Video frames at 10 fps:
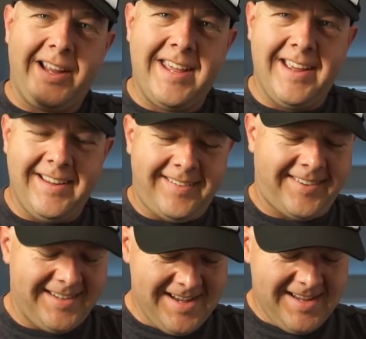I
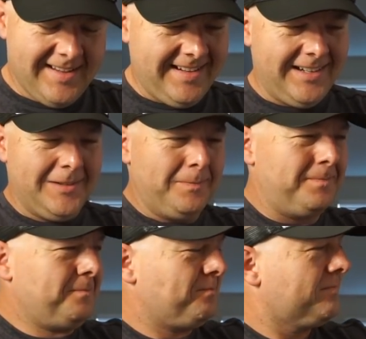guess. Um,
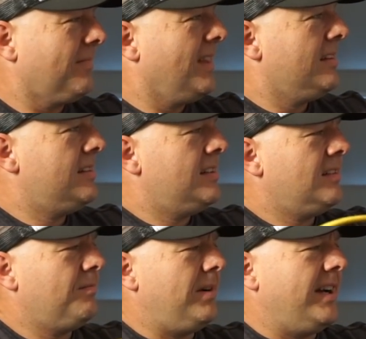
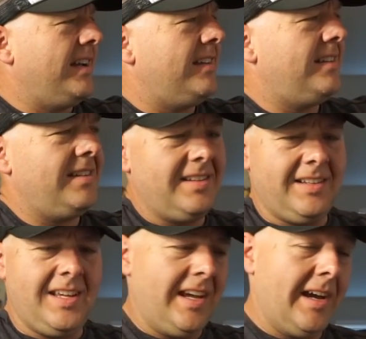but
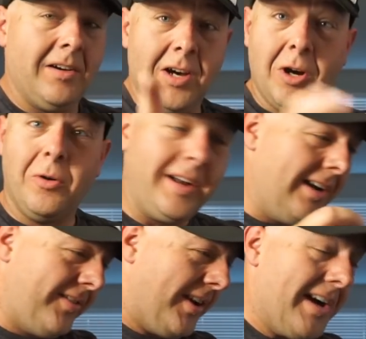yeah. Oh, and
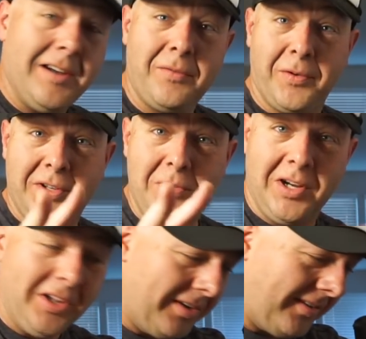I also got for two
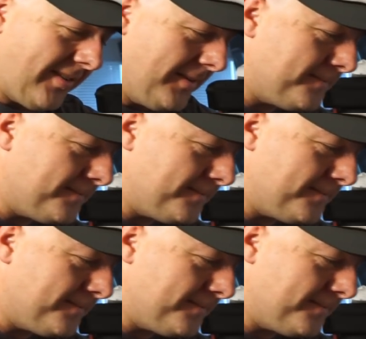dollars